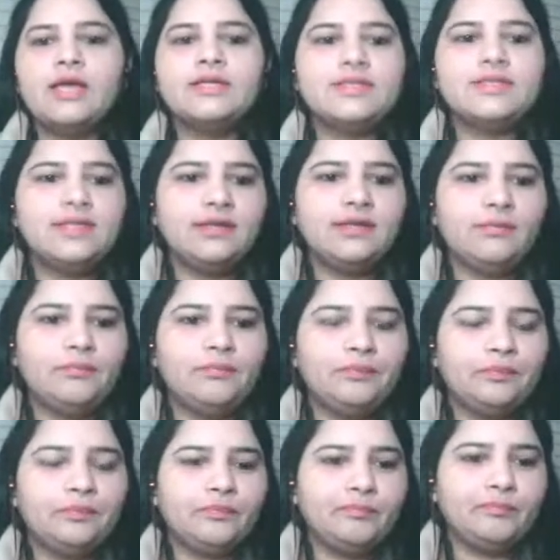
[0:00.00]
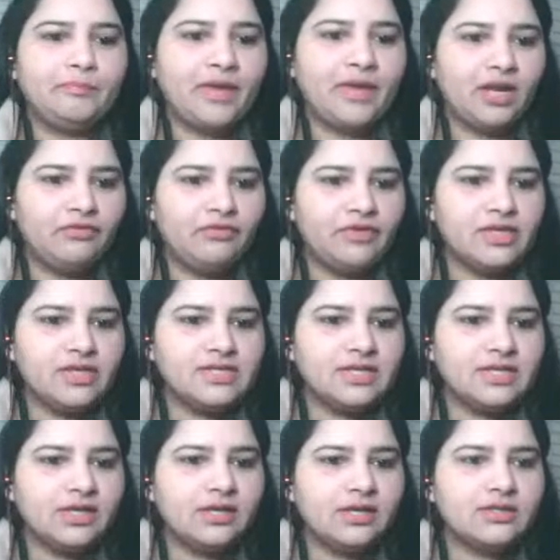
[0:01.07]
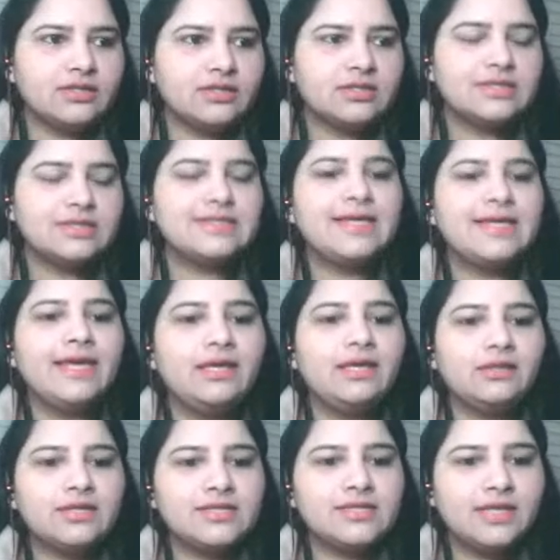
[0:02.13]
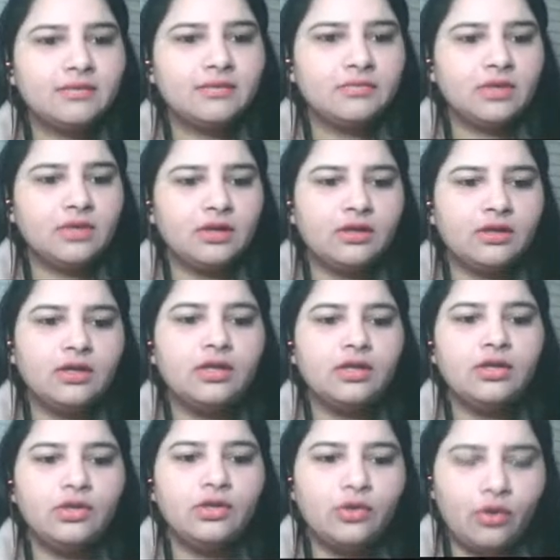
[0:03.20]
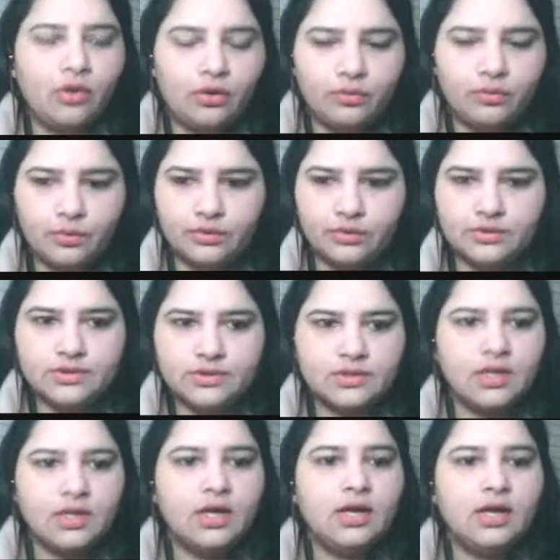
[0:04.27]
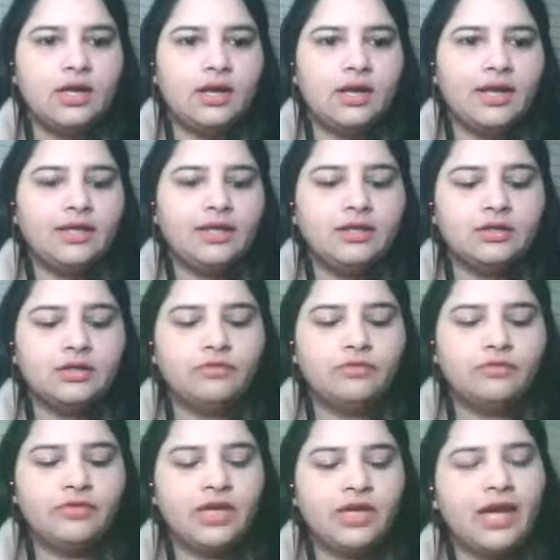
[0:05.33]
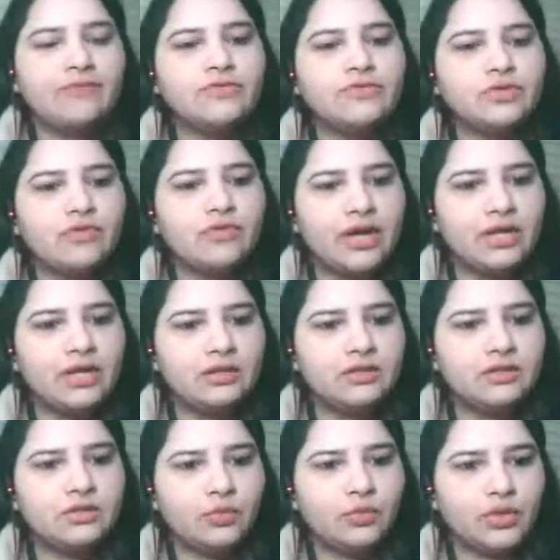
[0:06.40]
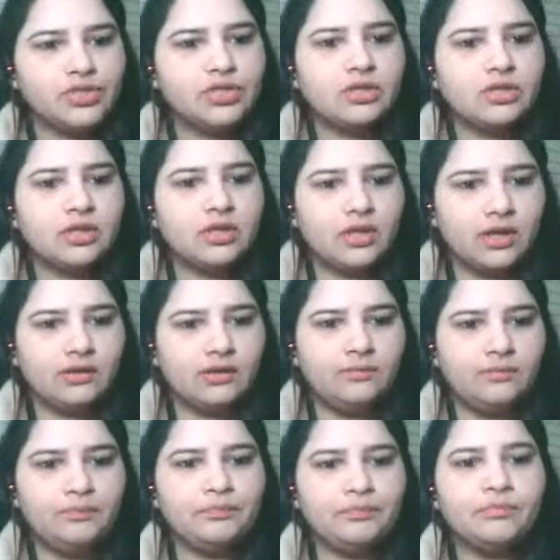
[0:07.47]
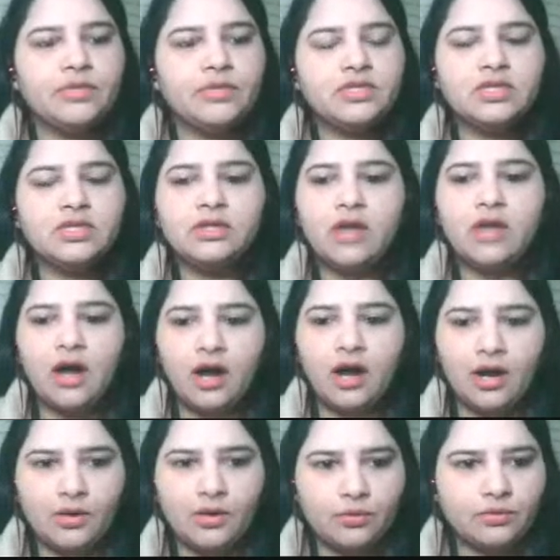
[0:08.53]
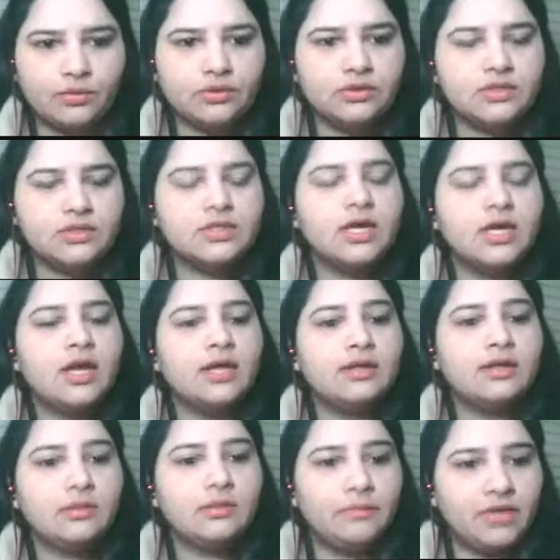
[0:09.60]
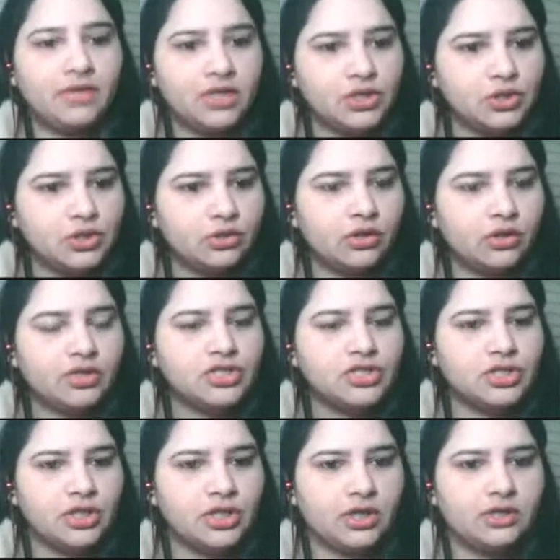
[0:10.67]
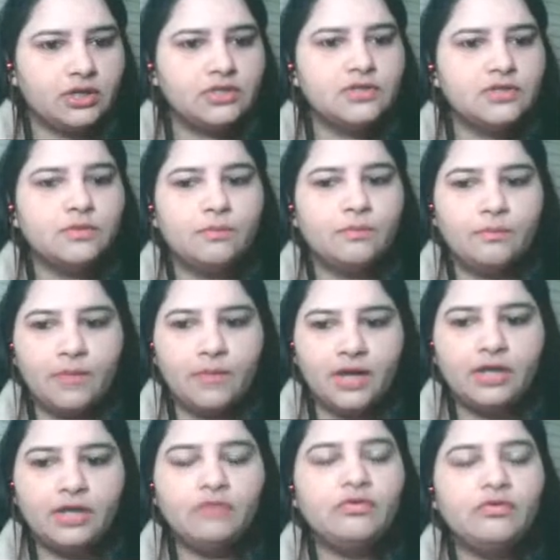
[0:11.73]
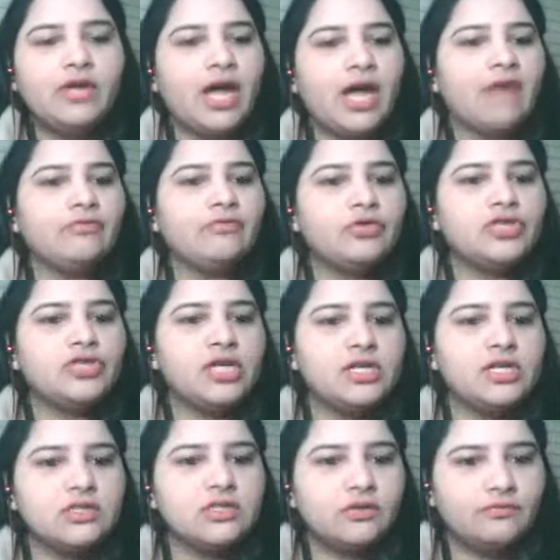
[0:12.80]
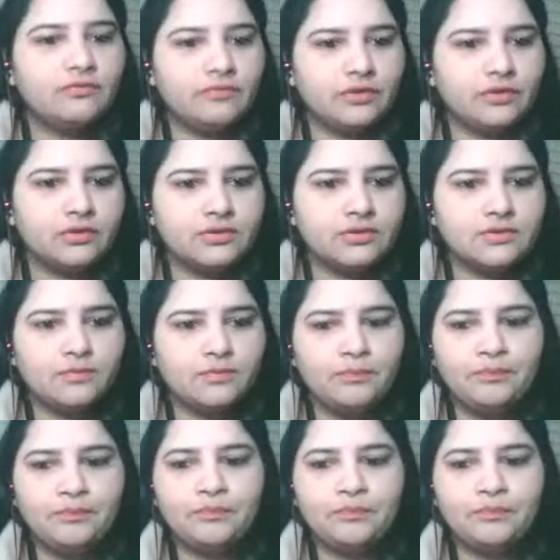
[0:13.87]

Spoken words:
C. Paraphrasing is saying the same thing in your words. Like we have to write this question again, but in our words. The meaning should not change, but we have to change the words.